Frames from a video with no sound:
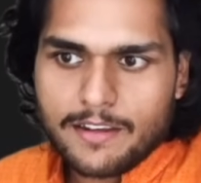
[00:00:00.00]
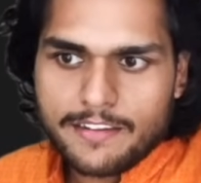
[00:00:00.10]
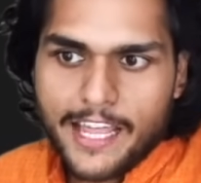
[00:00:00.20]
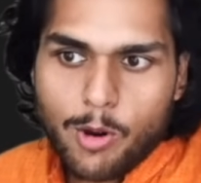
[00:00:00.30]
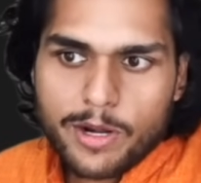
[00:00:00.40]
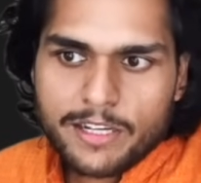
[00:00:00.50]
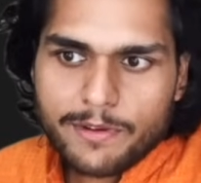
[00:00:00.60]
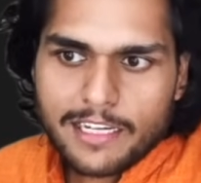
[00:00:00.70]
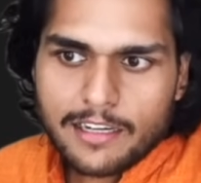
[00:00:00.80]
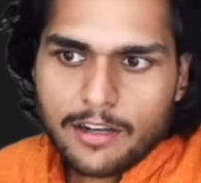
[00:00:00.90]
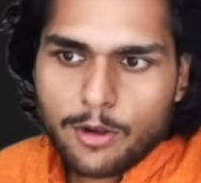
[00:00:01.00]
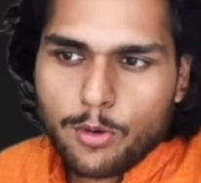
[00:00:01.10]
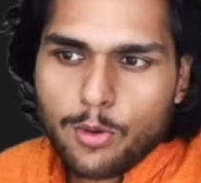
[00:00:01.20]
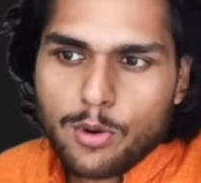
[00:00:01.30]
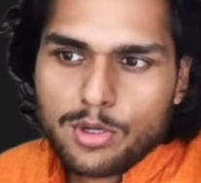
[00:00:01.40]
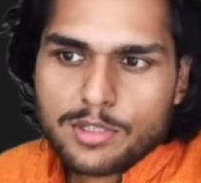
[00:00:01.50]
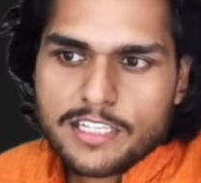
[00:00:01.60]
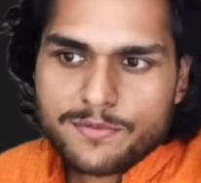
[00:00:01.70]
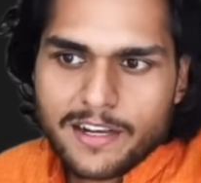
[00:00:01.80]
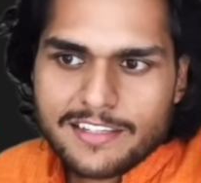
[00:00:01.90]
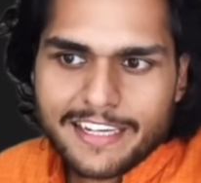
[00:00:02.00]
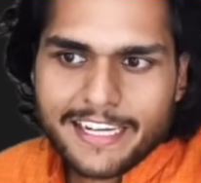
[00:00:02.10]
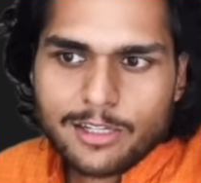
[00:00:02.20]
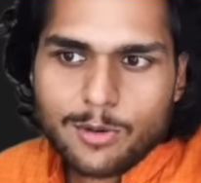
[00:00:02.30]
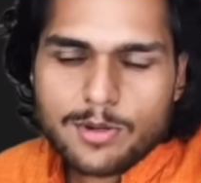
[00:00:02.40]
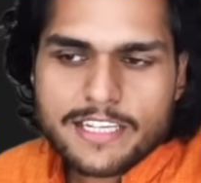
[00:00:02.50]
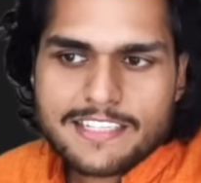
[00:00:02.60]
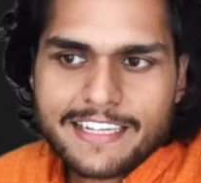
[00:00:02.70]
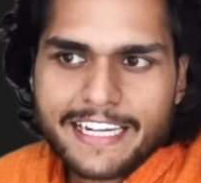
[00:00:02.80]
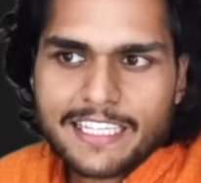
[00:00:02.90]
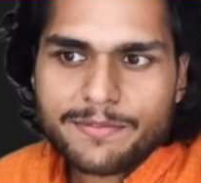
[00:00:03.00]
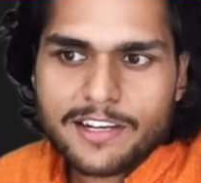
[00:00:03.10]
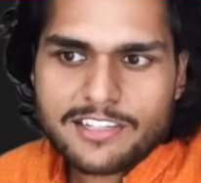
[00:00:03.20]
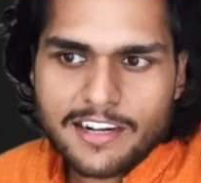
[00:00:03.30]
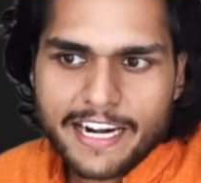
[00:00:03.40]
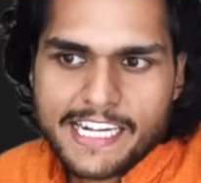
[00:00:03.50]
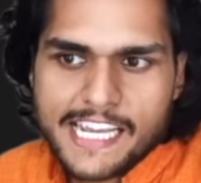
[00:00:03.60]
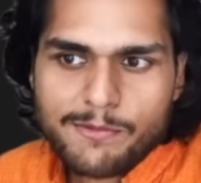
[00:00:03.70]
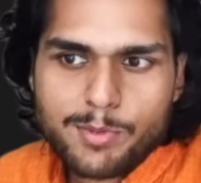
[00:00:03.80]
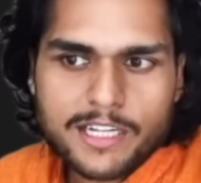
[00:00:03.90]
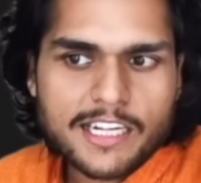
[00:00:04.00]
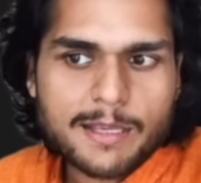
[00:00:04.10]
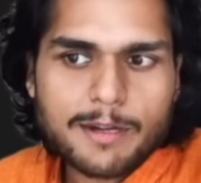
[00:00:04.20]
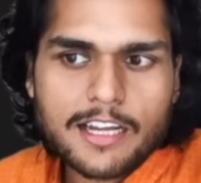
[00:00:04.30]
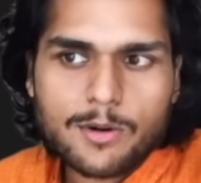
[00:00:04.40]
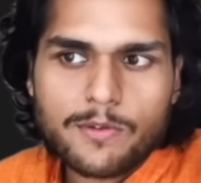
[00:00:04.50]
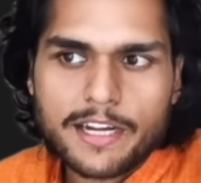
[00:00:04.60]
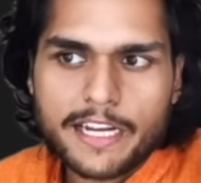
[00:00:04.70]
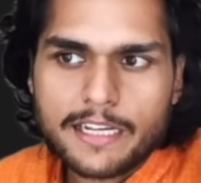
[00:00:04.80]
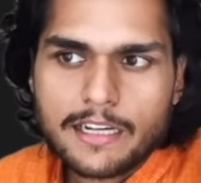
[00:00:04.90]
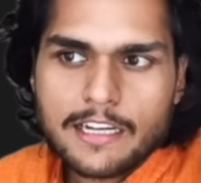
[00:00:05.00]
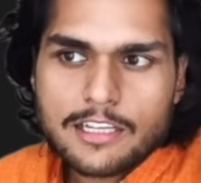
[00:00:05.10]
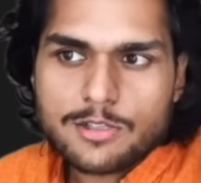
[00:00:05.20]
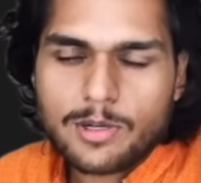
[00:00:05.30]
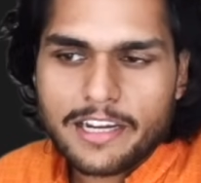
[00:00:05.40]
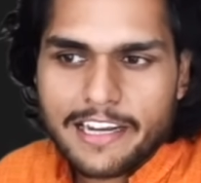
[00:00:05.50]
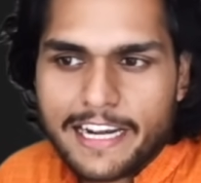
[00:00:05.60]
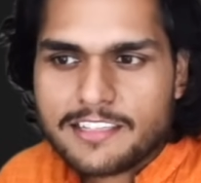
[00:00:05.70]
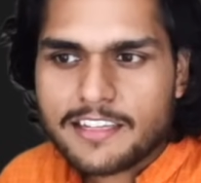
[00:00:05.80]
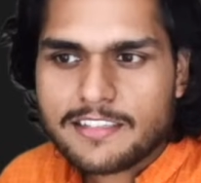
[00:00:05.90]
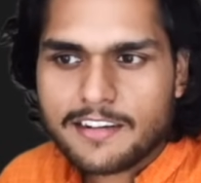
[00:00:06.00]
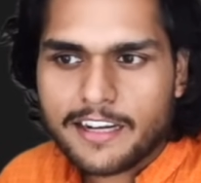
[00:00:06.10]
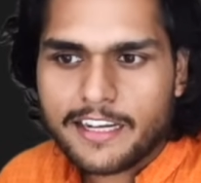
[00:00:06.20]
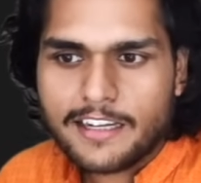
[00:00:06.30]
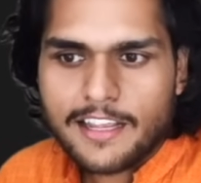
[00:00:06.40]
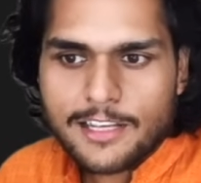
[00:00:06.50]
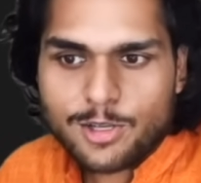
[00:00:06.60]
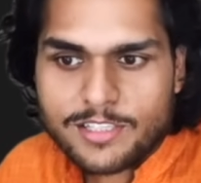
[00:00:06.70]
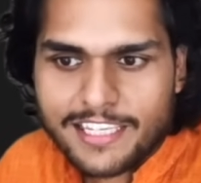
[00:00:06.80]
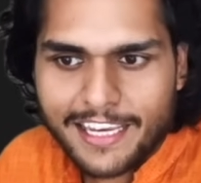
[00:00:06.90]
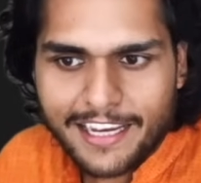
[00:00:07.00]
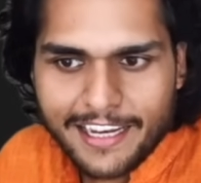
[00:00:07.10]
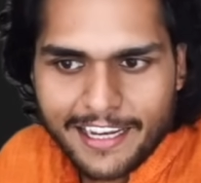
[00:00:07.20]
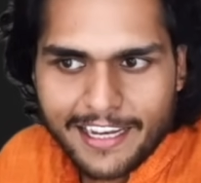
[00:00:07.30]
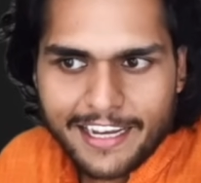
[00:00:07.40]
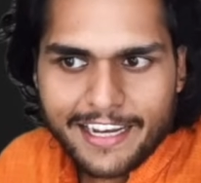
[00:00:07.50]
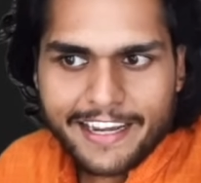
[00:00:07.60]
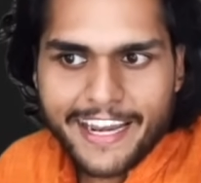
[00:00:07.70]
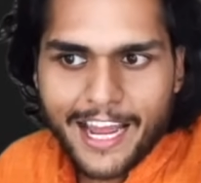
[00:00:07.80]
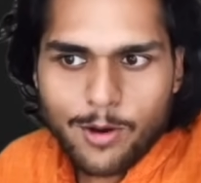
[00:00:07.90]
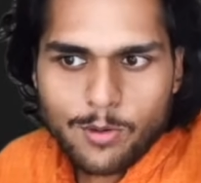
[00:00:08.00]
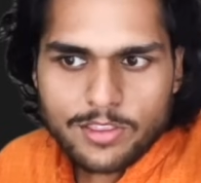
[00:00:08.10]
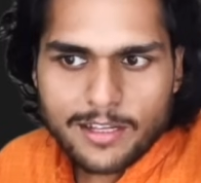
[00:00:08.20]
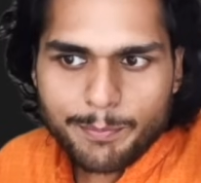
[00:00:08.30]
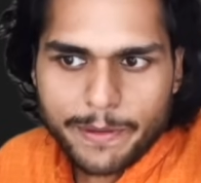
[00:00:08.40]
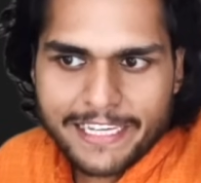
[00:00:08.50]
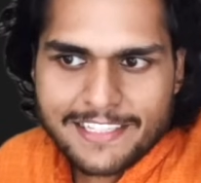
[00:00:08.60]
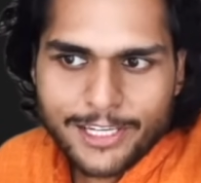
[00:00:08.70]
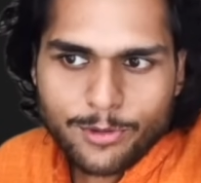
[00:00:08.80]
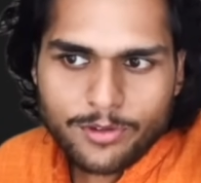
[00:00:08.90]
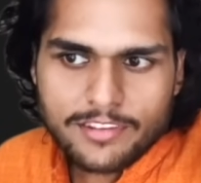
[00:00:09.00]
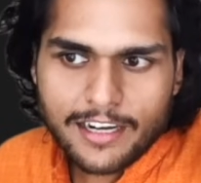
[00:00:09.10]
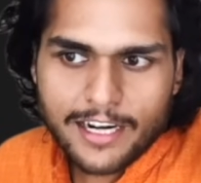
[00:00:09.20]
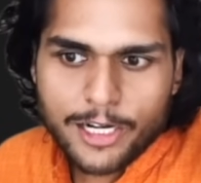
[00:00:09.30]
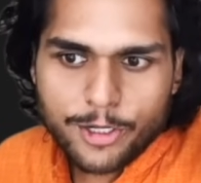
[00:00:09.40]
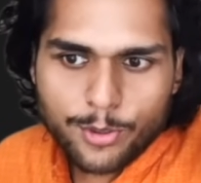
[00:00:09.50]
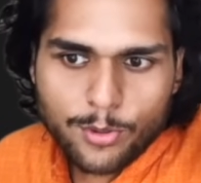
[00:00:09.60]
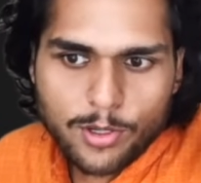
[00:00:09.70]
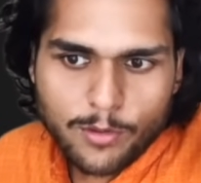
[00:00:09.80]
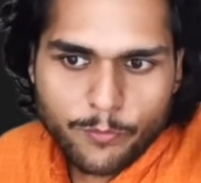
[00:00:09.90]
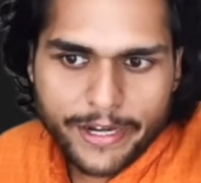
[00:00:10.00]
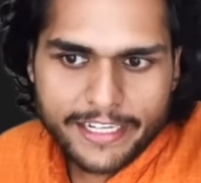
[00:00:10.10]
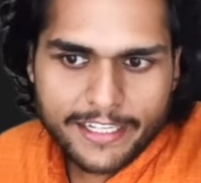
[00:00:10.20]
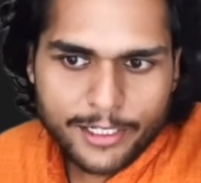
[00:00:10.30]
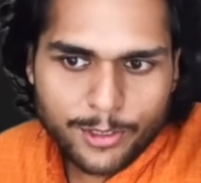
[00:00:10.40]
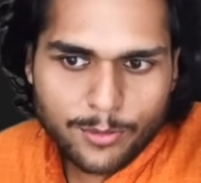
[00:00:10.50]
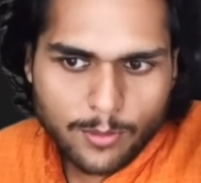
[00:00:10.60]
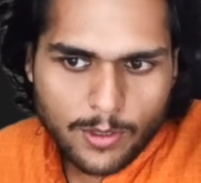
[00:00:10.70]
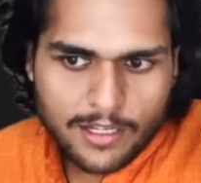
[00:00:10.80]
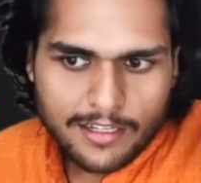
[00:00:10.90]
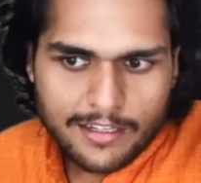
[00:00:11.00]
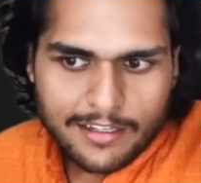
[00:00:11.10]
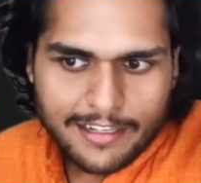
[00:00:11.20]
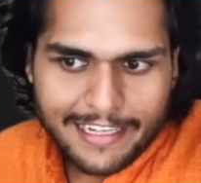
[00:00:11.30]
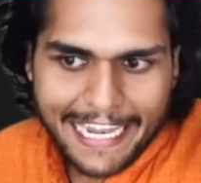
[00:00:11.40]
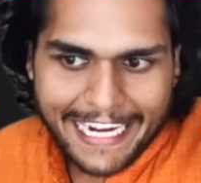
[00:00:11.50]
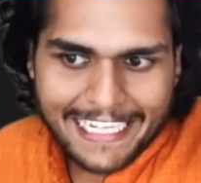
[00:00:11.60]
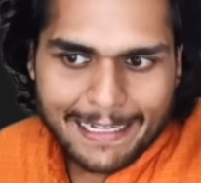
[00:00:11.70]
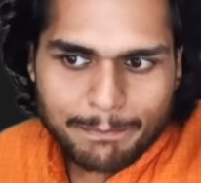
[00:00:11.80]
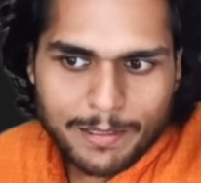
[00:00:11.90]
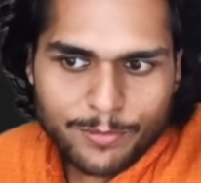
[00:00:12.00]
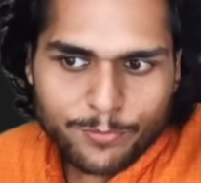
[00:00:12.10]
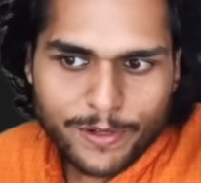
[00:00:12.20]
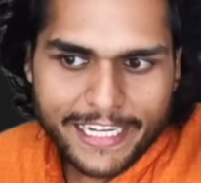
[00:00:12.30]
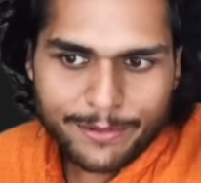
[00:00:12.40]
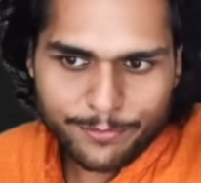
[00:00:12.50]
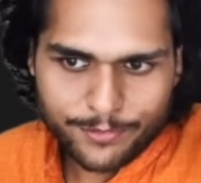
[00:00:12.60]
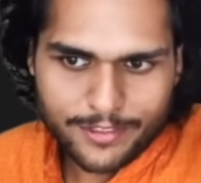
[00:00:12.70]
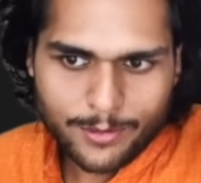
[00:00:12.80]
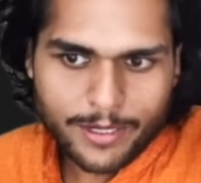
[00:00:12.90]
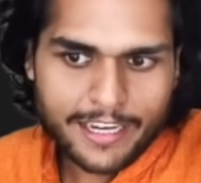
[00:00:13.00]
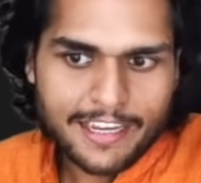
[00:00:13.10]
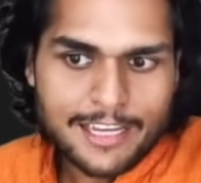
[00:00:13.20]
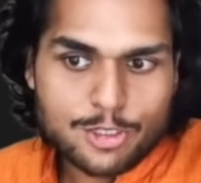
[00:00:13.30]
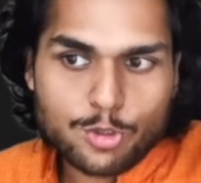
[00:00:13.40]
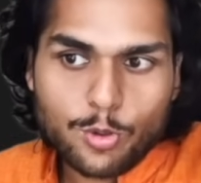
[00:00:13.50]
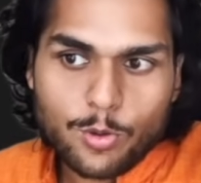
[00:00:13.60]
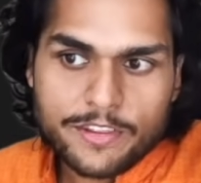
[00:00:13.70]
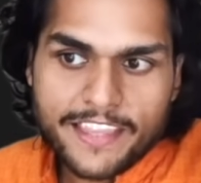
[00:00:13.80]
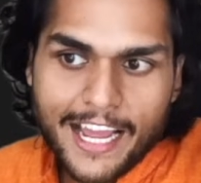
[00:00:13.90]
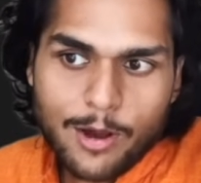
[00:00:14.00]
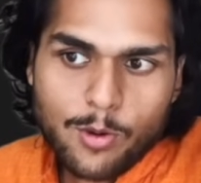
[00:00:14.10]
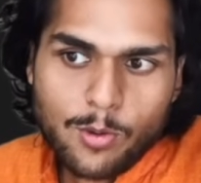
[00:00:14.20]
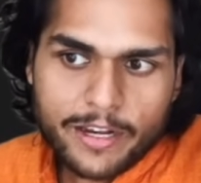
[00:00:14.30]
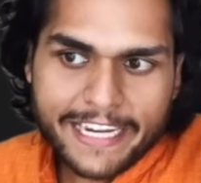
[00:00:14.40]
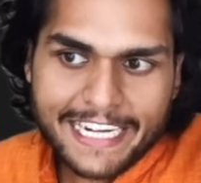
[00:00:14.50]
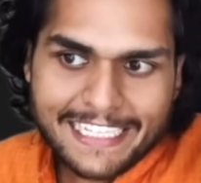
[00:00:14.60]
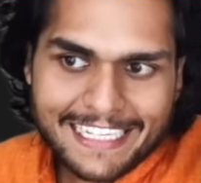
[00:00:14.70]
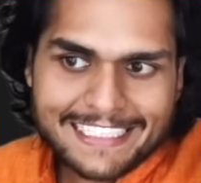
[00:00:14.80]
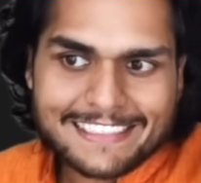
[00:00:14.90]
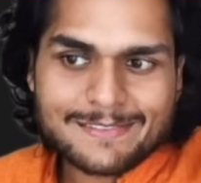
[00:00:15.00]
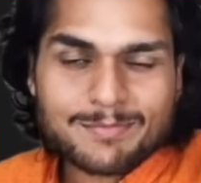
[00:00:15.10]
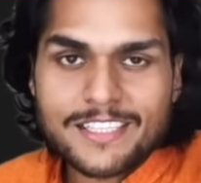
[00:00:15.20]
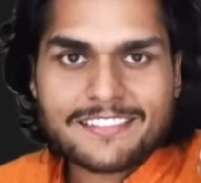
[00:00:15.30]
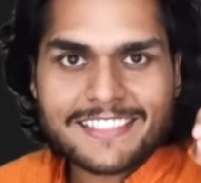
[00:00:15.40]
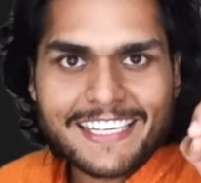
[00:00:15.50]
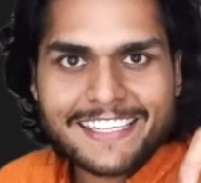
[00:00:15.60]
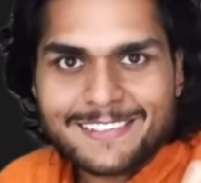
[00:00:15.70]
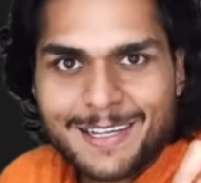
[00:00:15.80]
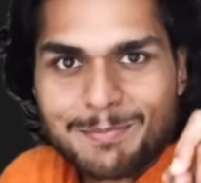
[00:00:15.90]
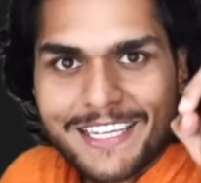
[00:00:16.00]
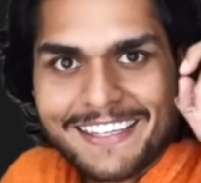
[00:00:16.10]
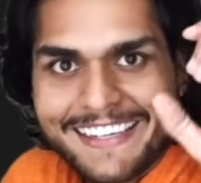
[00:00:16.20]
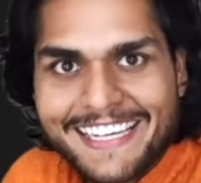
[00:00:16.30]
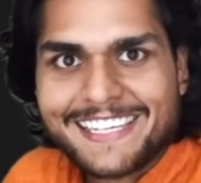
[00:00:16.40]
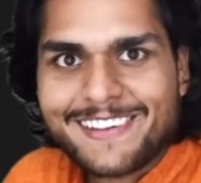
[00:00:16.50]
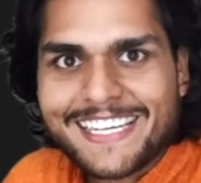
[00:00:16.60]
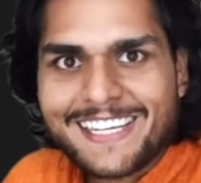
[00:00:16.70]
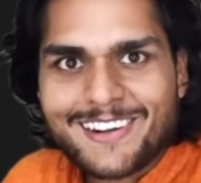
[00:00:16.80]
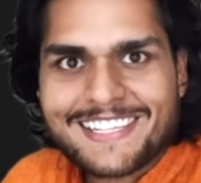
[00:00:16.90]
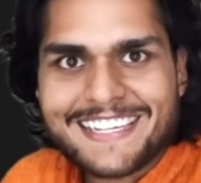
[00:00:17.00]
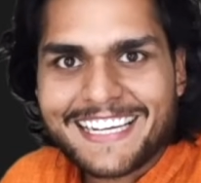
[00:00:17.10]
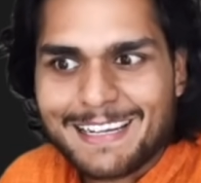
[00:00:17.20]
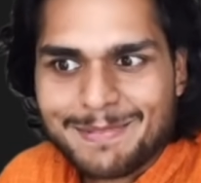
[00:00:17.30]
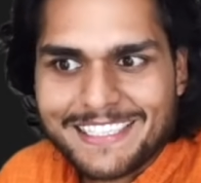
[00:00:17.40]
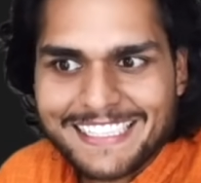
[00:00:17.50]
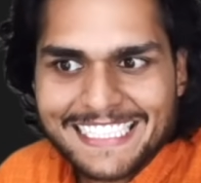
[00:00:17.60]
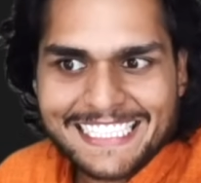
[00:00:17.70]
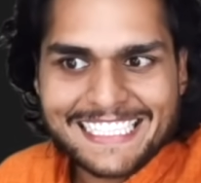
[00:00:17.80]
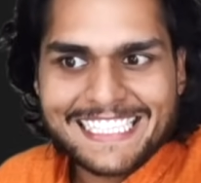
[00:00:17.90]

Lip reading: Now it will go to this function and go inside the function, right? I have put a debugger over here. So let's just run it. So see, now the control went to line number 5. Okay, so now see something really very interesting happened, right?